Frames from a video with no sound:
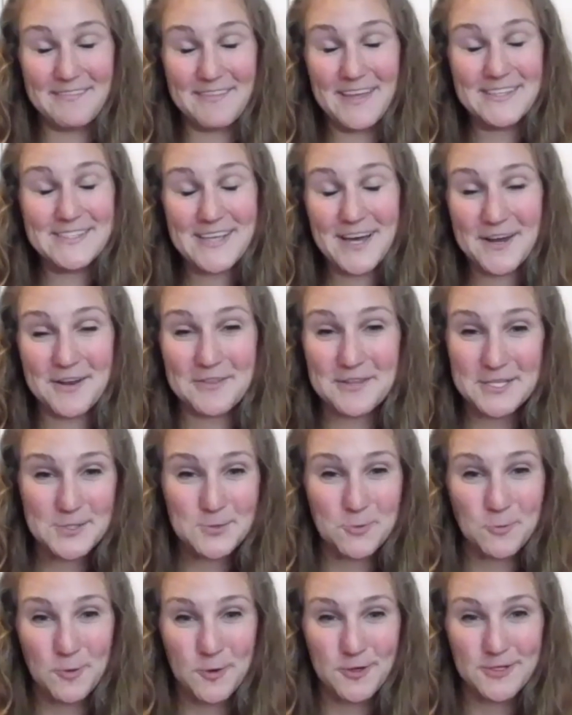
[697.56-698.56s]
out of
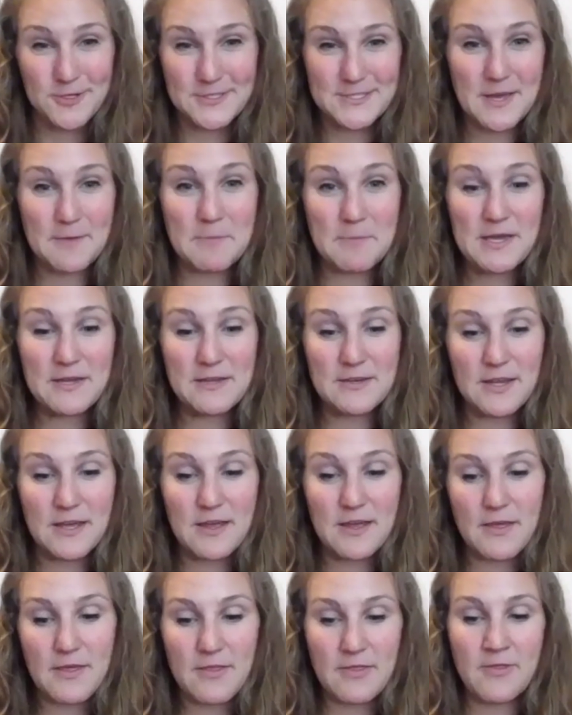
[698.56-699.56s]
this world. And
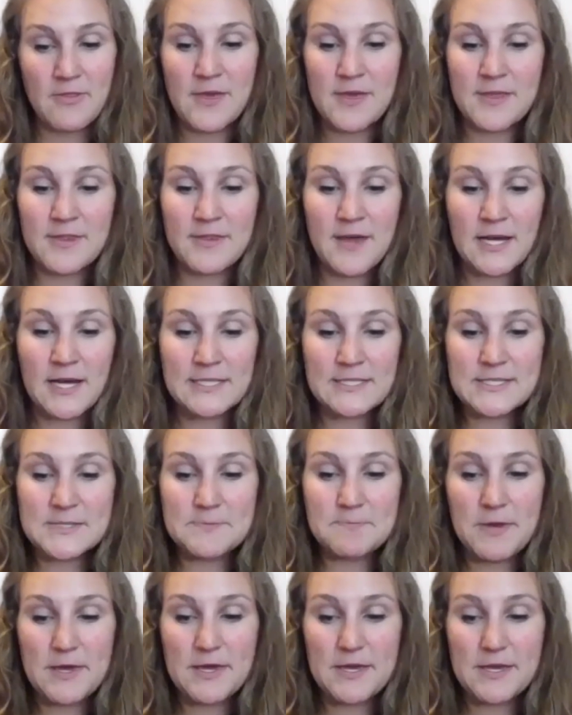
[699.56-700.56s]
that's
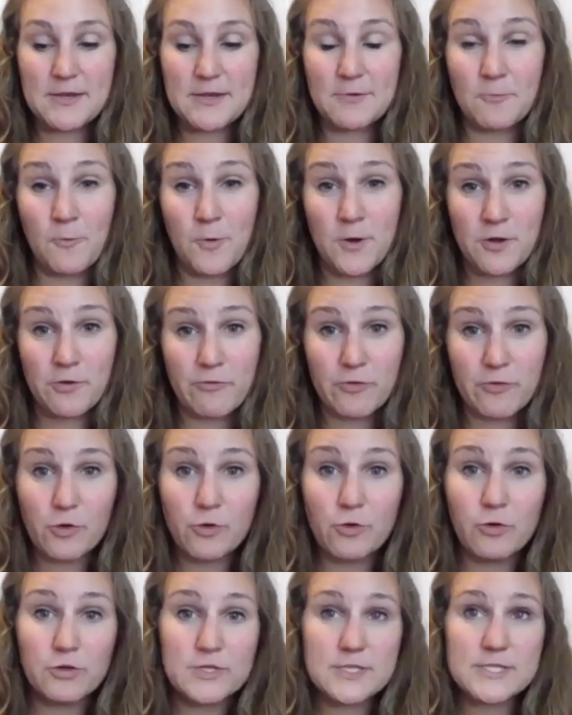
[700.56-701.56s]
been one of the
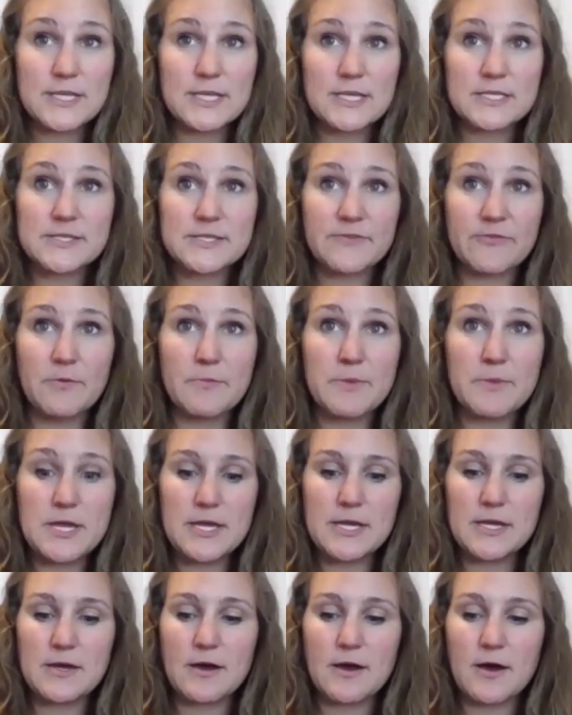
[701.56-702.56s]
coolest things for
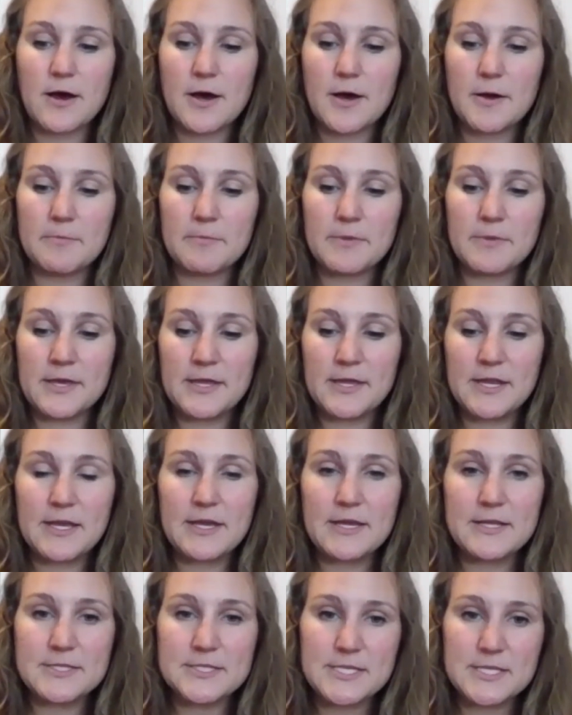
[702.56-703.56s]
me getting
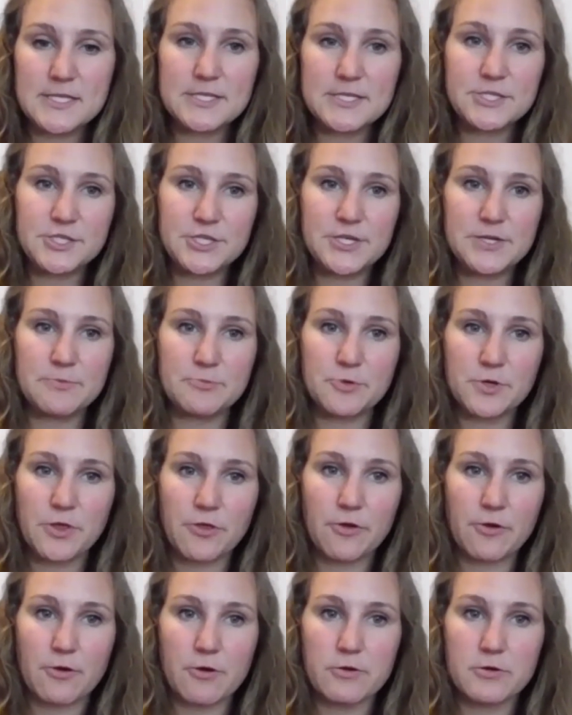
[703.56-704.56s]
into the gym with
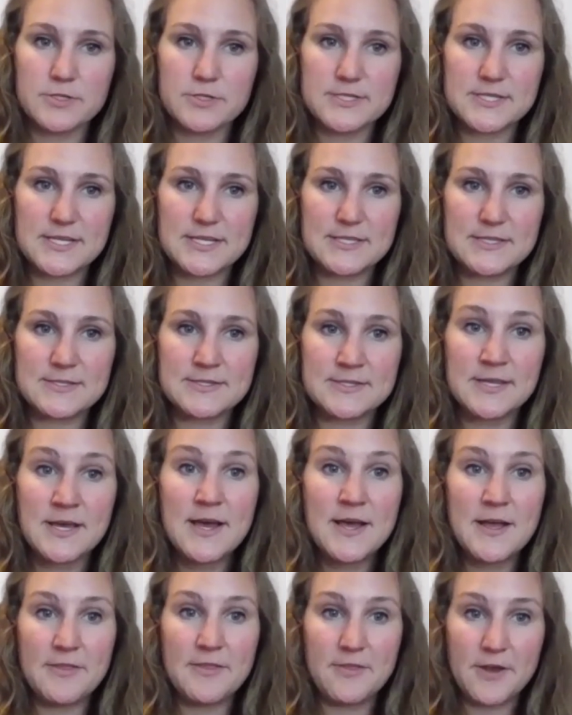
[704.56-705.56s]
the girls is
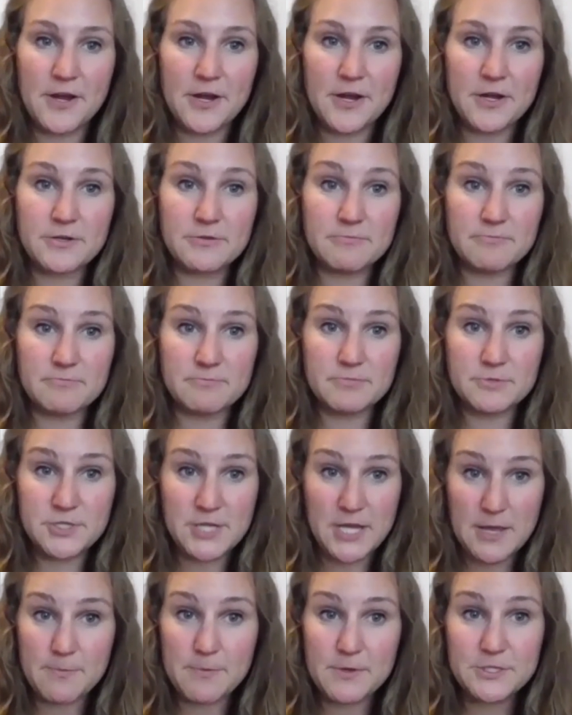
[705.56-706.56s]
their
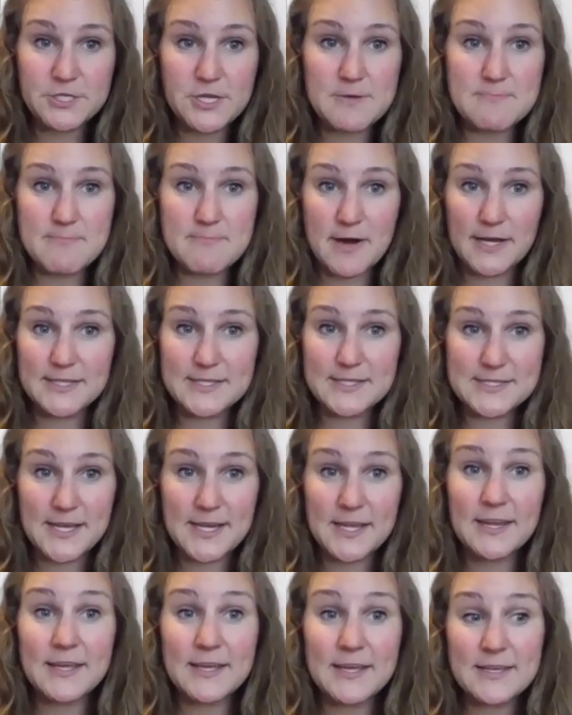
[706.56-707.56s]
championship
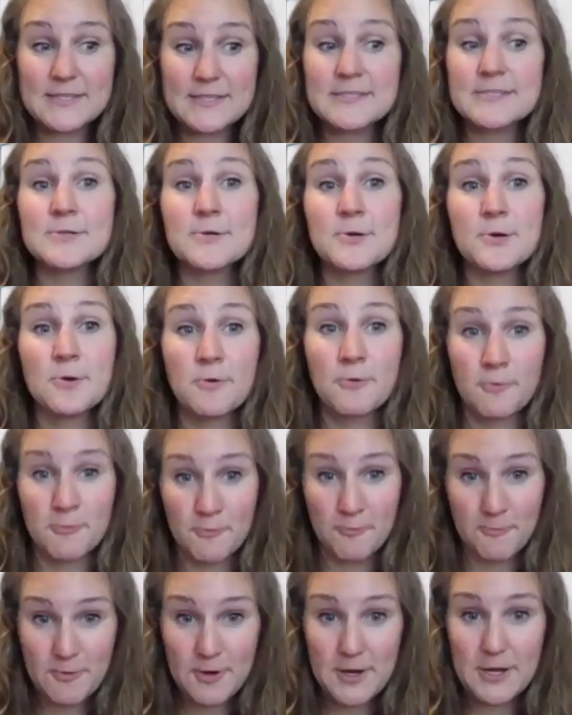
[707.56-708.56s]
mindset is
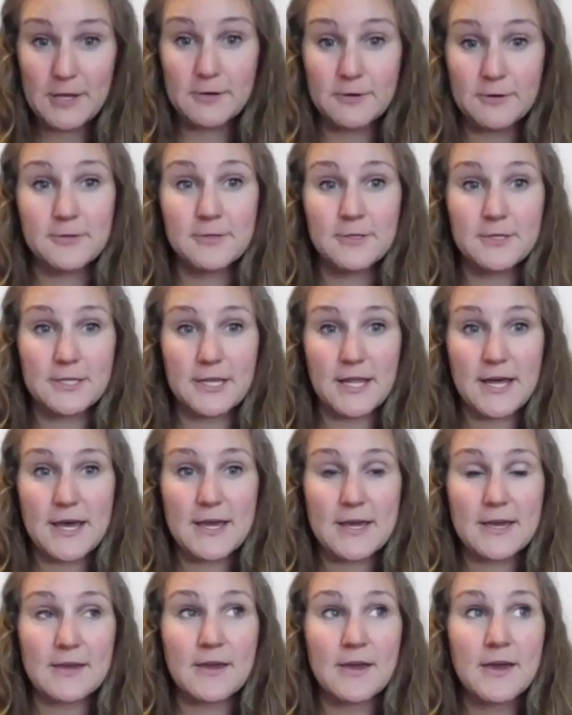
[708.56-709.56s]
real.
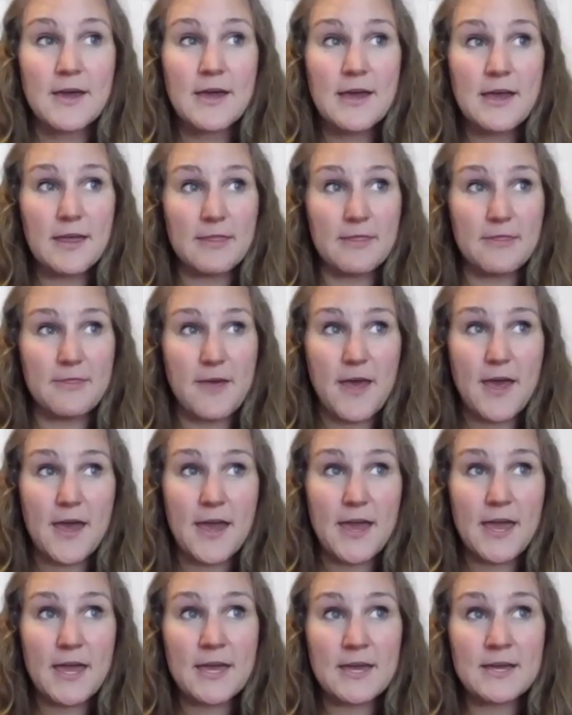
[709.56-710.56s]
Like,
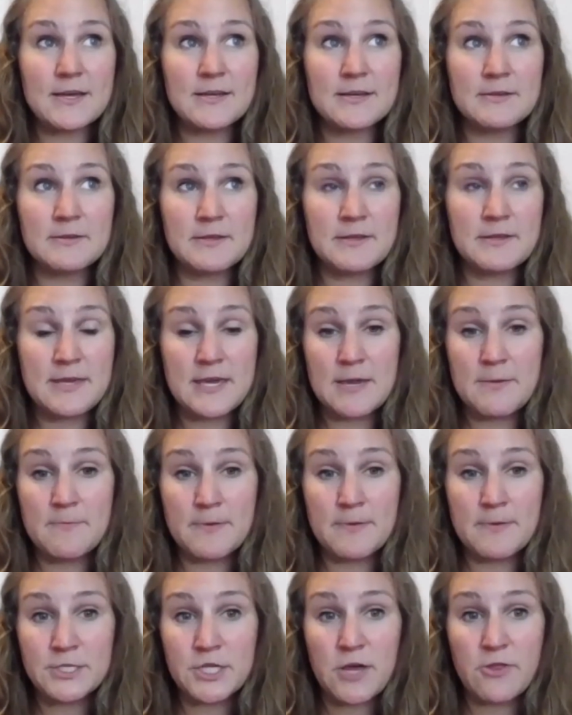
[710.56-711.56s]
they keep
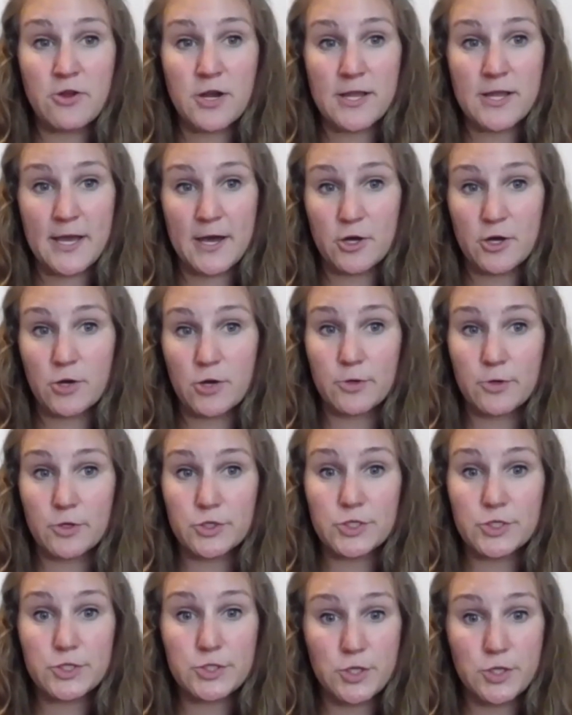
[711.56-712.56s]
each other accountable
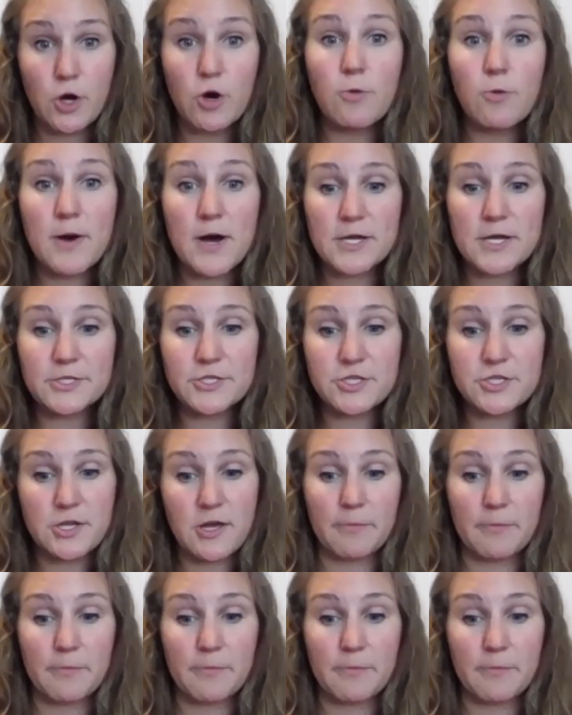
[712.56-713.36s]
so much.